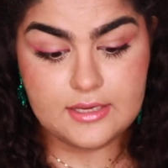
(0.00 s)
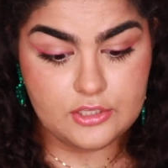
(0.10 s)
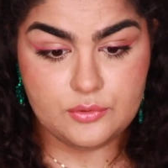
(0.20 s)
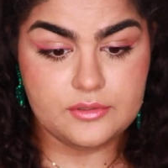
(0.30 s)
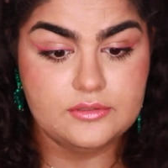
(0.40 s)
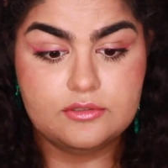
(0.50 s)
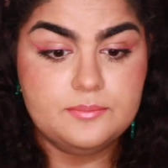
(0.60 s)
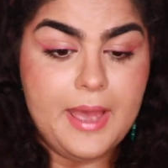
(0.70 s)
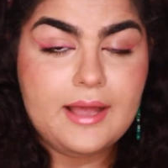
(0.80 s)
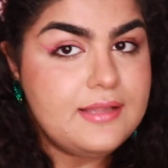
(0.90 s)
you can
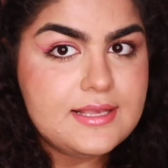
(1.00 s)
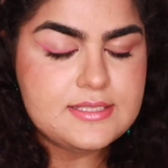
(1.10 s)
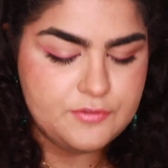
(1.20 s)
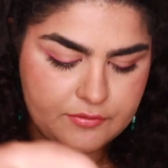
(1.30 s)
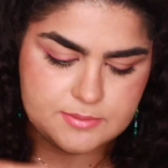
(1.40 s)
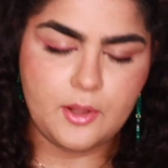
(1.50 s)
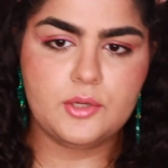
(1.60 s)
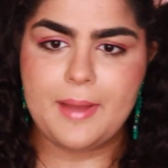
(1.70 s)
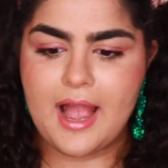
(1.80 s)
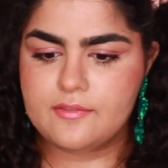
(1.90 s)
pack less. If you have a smaller
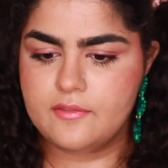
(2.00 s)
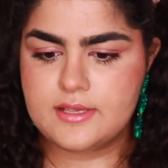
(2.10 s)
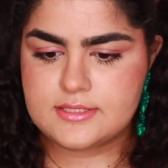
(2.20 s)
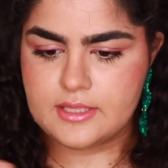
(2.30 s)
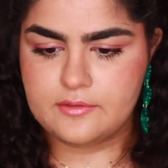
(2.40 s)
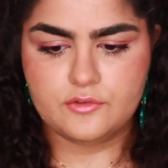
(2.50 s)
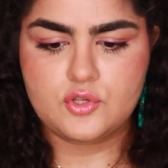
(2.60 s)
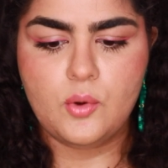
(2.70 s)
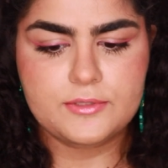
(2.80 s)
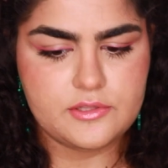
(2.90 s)
bag than this, like there's a
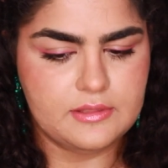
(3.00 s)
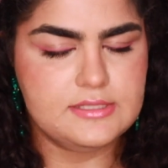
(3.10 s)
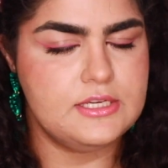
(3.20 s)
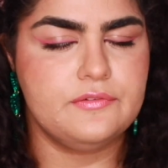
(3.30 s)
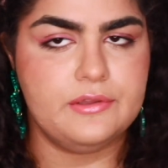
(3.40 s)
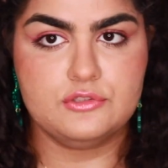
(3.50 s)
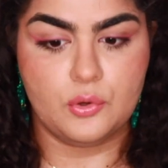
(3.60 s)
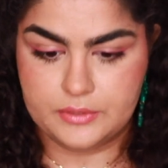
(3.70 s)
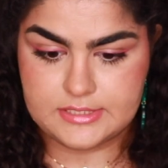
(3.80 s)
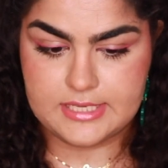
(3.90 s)
whole bunch of things here that you
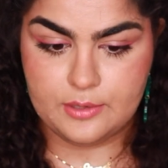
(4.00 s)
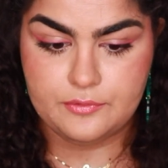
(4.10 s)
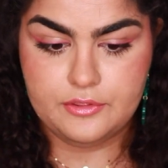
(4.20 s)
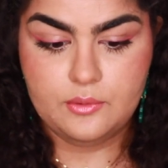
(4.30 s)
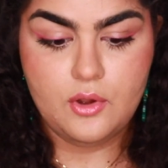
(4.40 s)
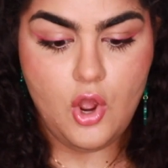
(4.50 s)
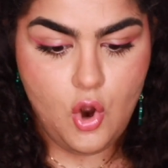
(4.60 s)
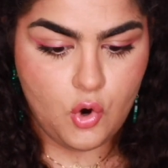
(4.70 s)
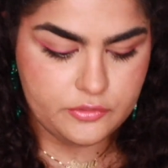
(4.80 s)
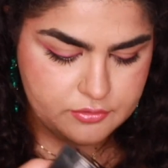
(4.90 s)
don't need to take with you.
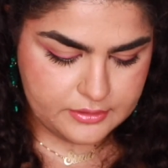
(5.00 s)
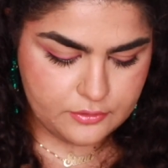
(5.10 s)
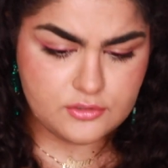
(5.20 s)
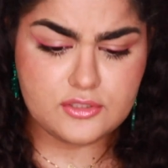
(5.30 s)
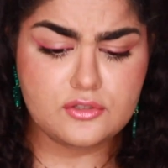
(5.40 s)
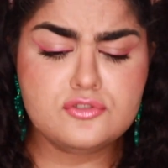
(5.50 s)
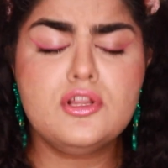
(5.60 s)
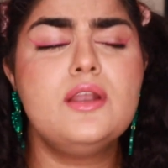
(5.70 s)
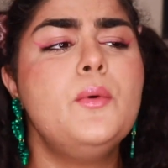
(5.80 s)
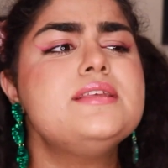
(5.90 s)
Or there's a
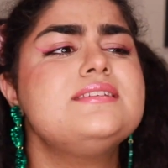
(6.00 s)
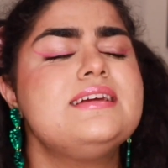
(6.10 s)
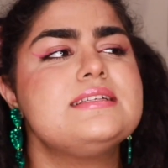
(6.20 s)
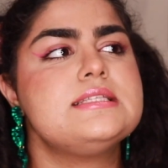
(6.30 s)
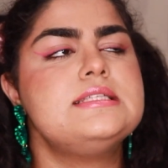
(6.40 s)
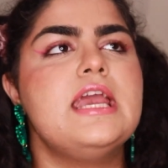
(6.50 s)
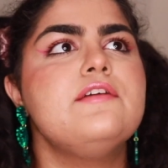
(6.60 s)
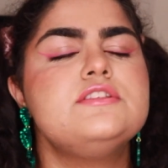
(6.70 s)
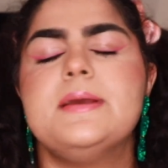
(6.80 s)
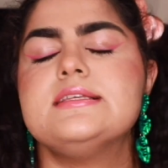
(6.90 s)
lot of ways to like
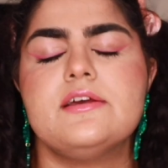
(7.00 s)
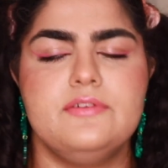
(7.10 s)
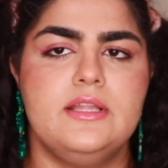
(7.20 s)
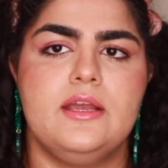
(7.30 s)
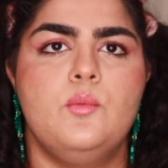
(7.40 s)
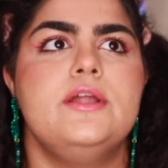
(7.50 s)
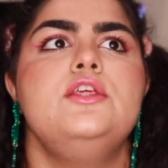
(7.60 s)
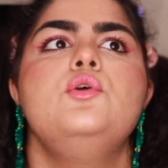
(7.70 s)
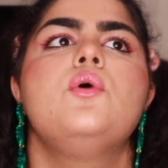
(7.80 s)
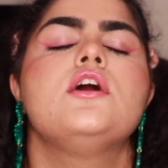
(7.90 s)
save space, I feel like, when
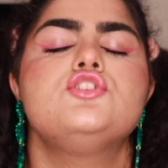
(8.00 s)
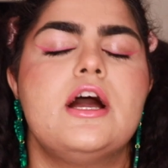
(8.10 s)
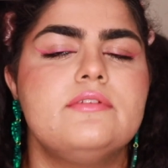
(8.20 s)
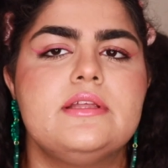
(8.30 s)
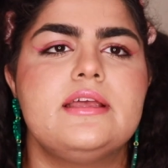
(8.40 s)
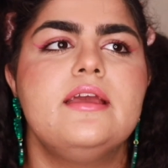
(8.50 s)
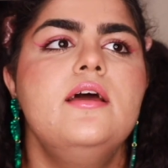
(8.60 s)
you are traveling. Like